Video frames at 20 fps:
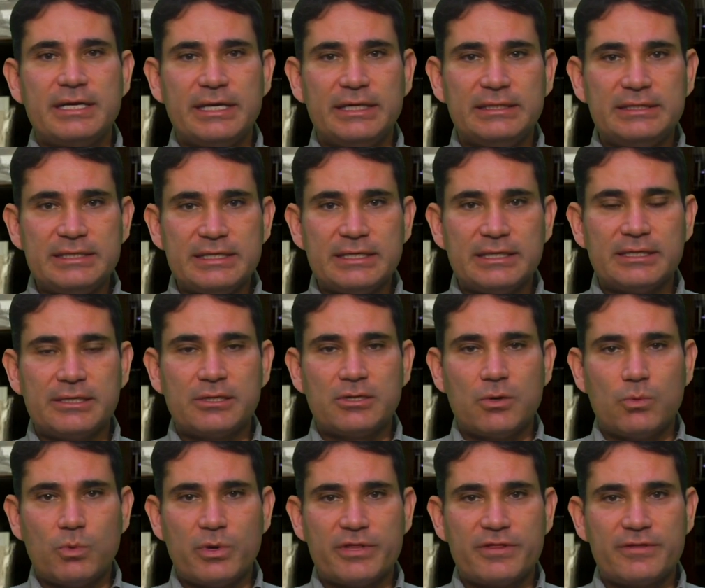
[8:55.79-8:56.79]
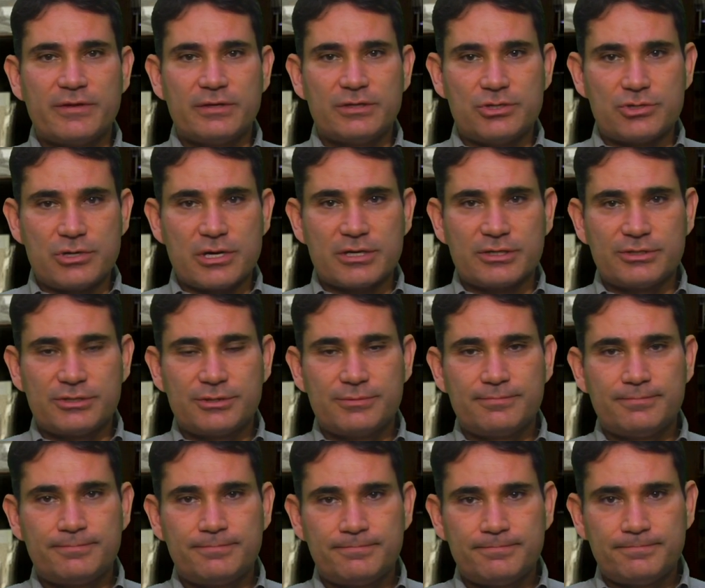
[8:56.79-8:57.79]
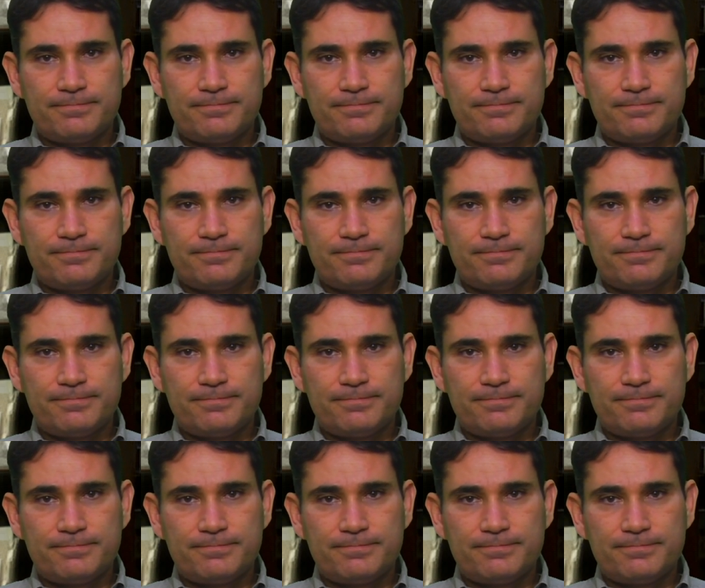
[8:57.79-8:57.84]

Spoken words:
in dealing with drugs.